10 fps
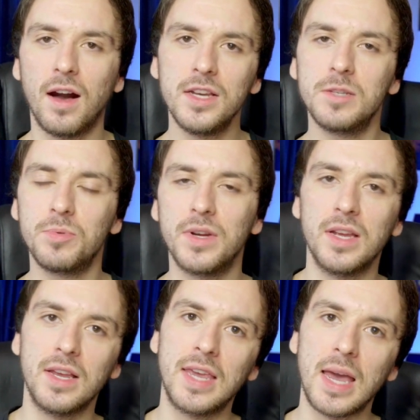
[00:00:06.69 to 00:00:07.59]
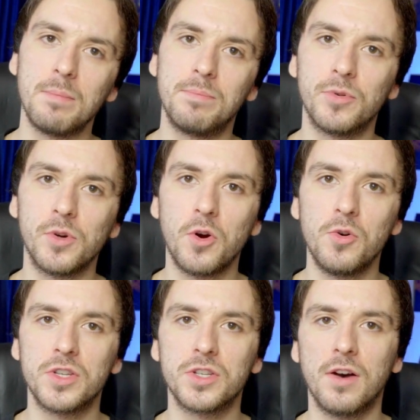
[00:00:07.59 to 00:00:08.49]
iSpring Cam
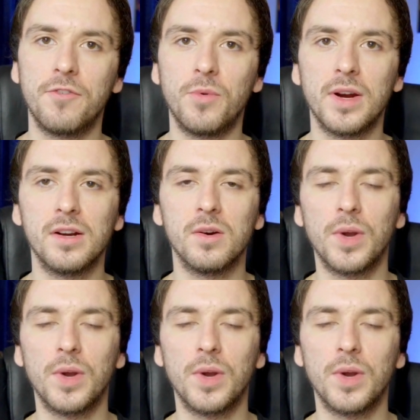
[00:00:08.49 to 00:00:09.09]
Pro software,